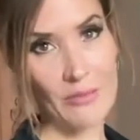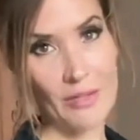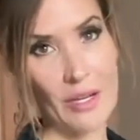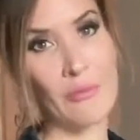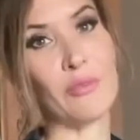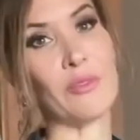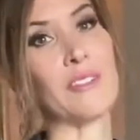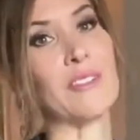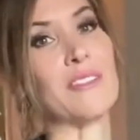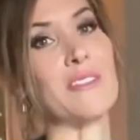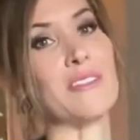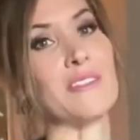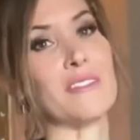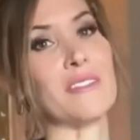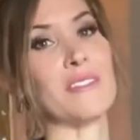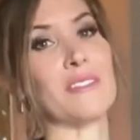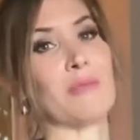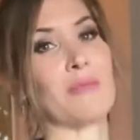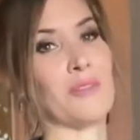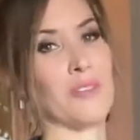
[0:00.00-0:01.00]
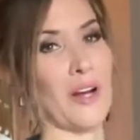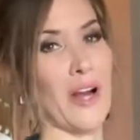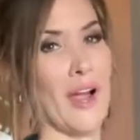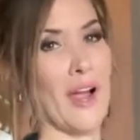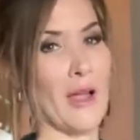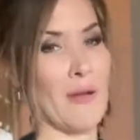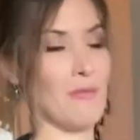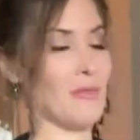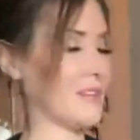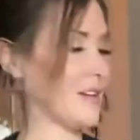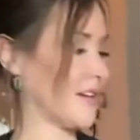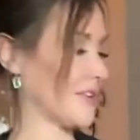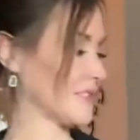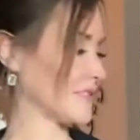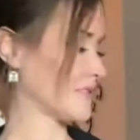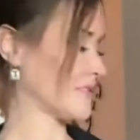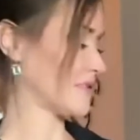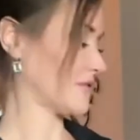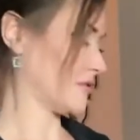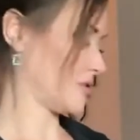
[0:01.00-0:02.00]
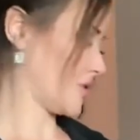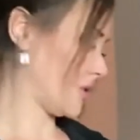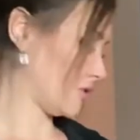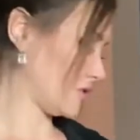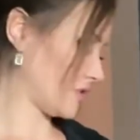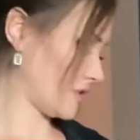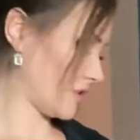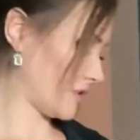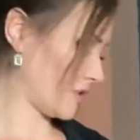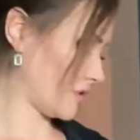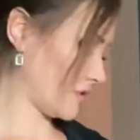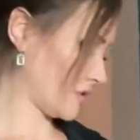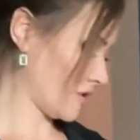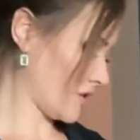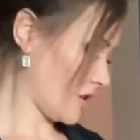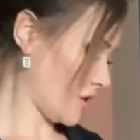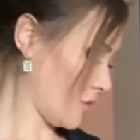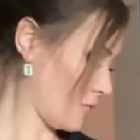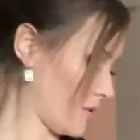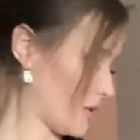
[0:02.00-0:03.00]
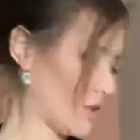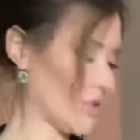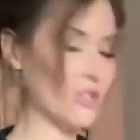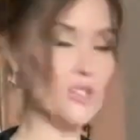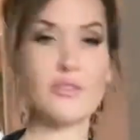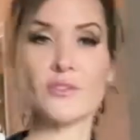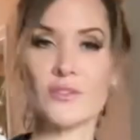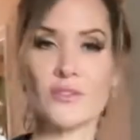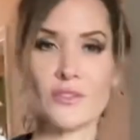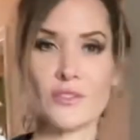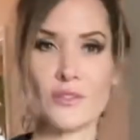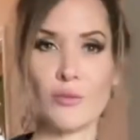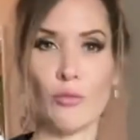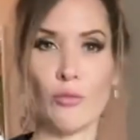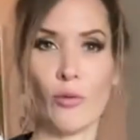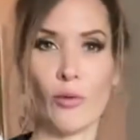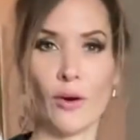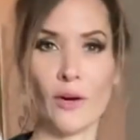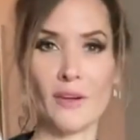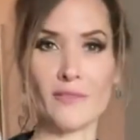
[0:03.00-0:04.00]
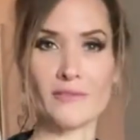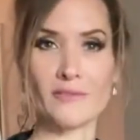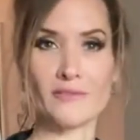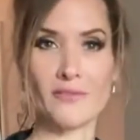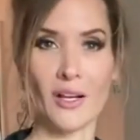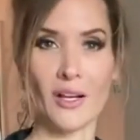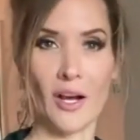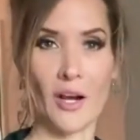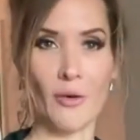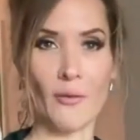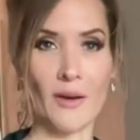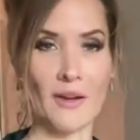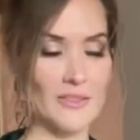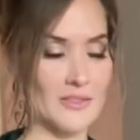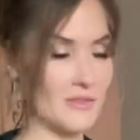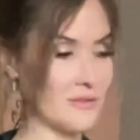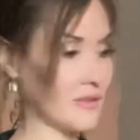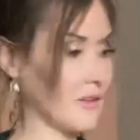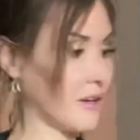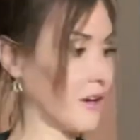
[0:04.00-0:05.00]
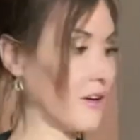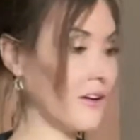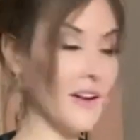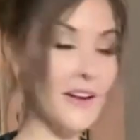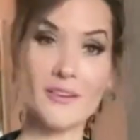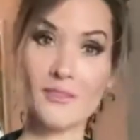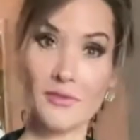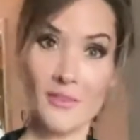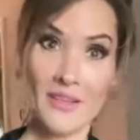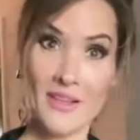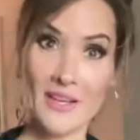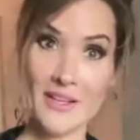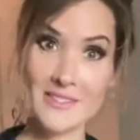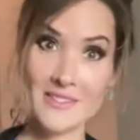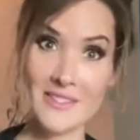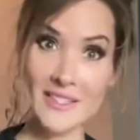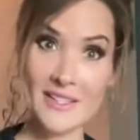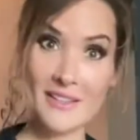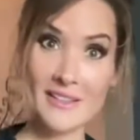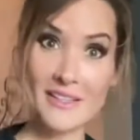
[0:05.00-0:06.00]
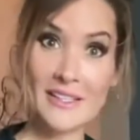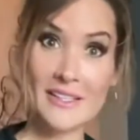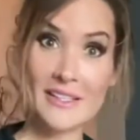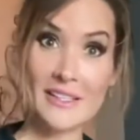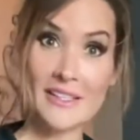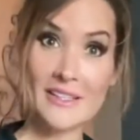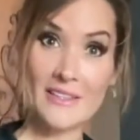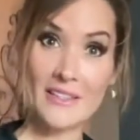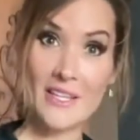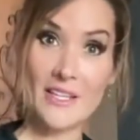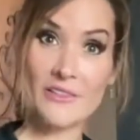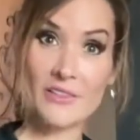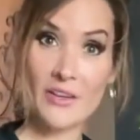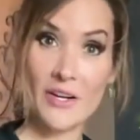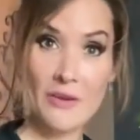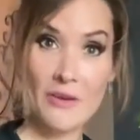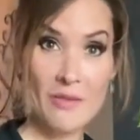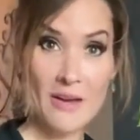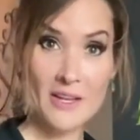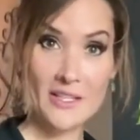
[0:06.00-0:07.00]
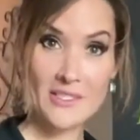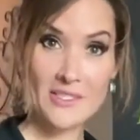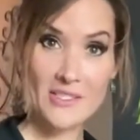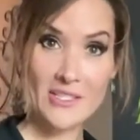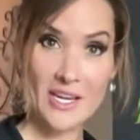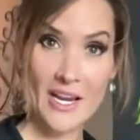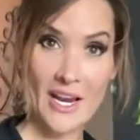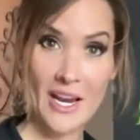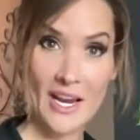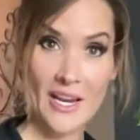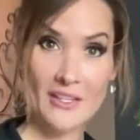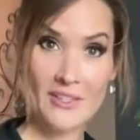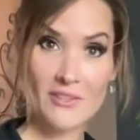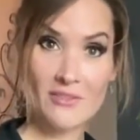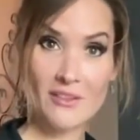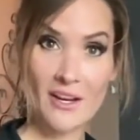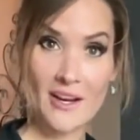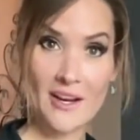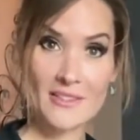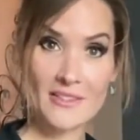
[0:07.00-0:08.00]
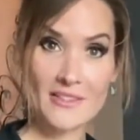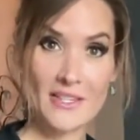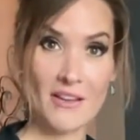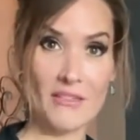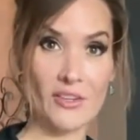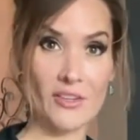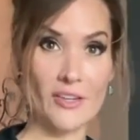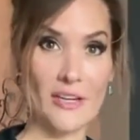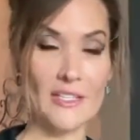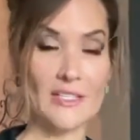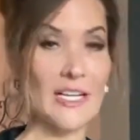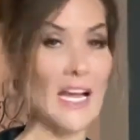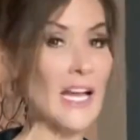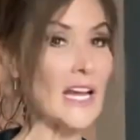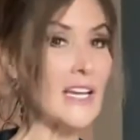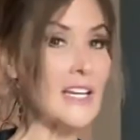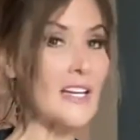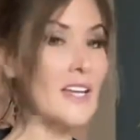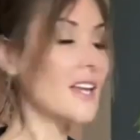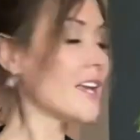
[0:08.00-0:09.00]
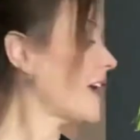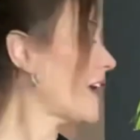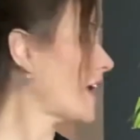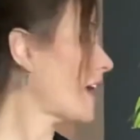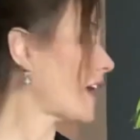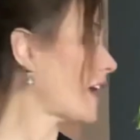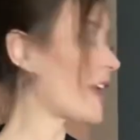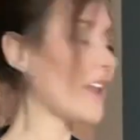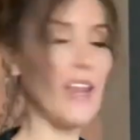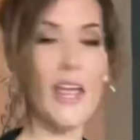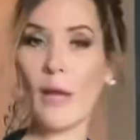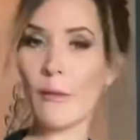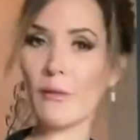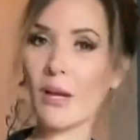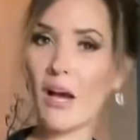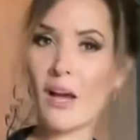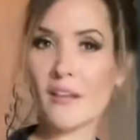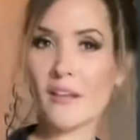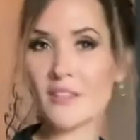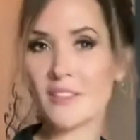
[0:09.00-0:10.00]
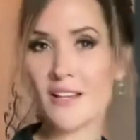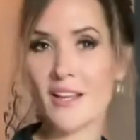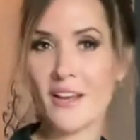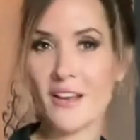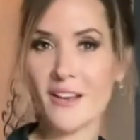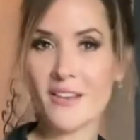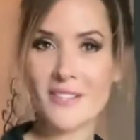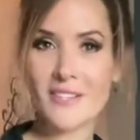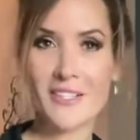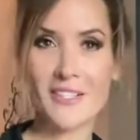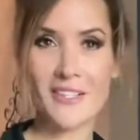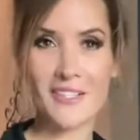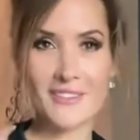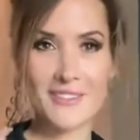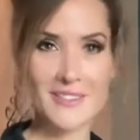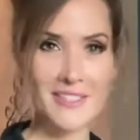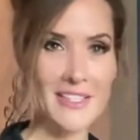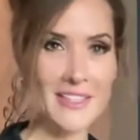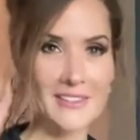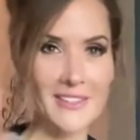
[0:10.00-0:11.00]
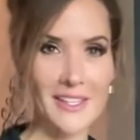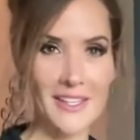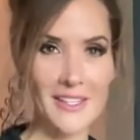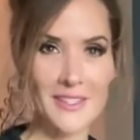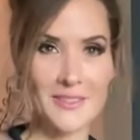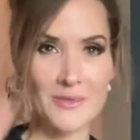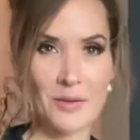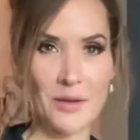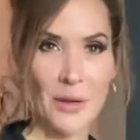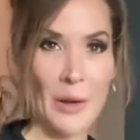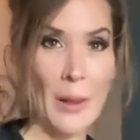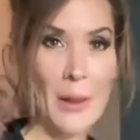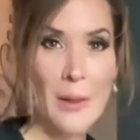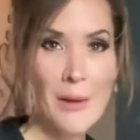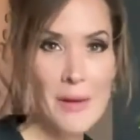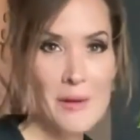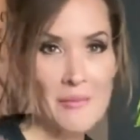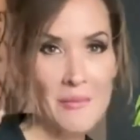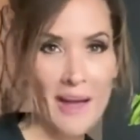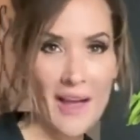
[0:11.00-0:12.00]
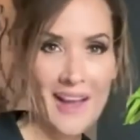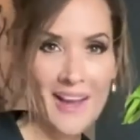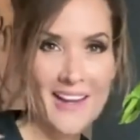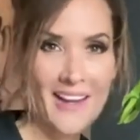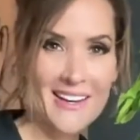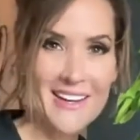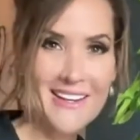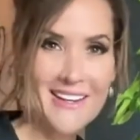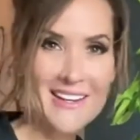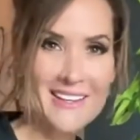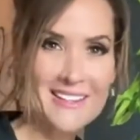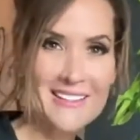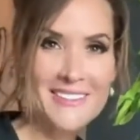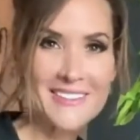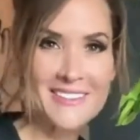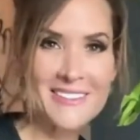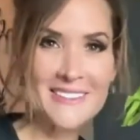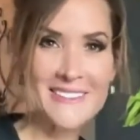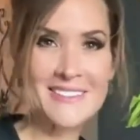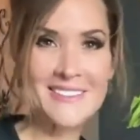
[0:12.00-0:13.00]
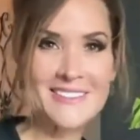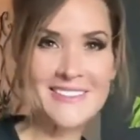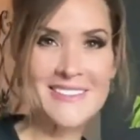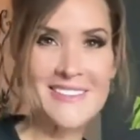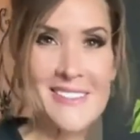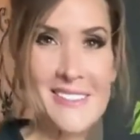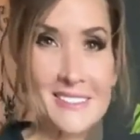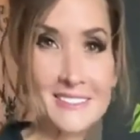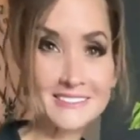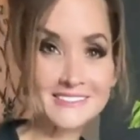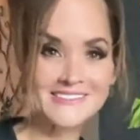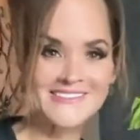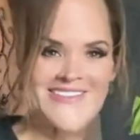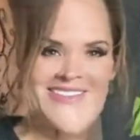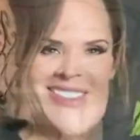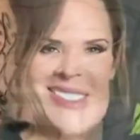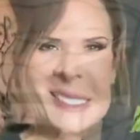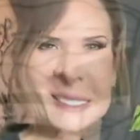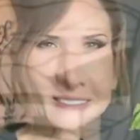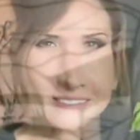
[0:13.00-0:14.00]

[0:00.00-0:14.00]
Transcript: yet, please subscribe. Yes, we could use your support always. All right, well that's it. Thank you very much, and you guys have a great night and happy holidays, and I'll see you in the next one. Bye.